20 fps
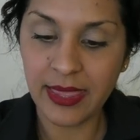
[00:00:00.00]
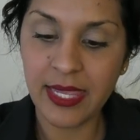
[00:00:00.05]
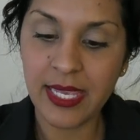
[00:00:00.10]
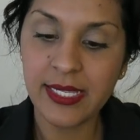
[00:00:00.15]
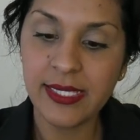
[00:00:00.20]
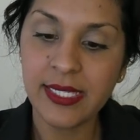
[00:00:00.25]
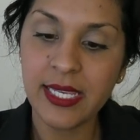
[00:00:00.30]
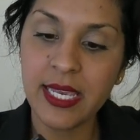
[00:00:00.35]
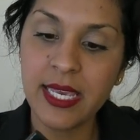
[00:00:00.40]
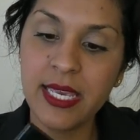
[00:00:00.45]

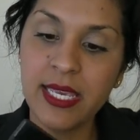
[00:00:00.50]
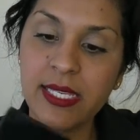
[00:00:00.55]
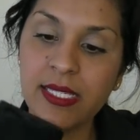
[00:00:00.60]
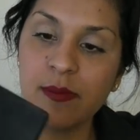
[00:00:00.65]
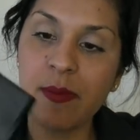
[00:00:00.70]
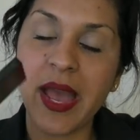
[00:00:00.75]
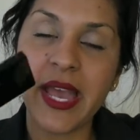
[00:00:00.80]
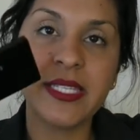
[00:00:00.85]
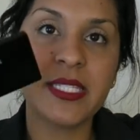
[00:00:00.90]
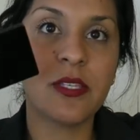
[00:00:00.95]
This
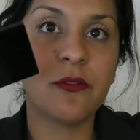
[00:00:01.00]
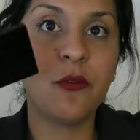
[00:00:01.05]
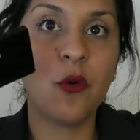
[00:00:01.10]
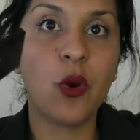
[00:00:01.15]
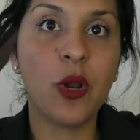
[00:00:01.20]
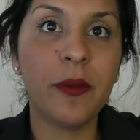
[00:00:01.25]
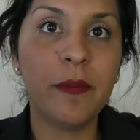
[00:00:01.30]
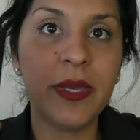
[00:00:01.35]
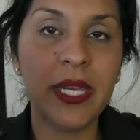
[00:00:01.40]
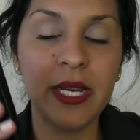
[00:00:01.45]
is my
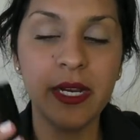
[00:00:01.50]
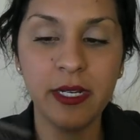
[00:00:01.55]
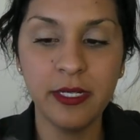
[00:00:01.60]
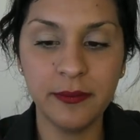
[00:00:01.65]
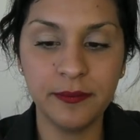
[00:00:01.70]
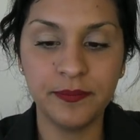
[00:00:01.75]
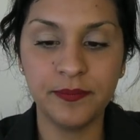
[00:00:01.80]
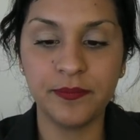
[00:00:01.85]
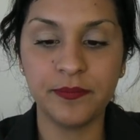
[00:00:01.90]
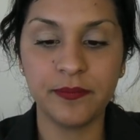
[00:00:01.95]
Sephora mirror.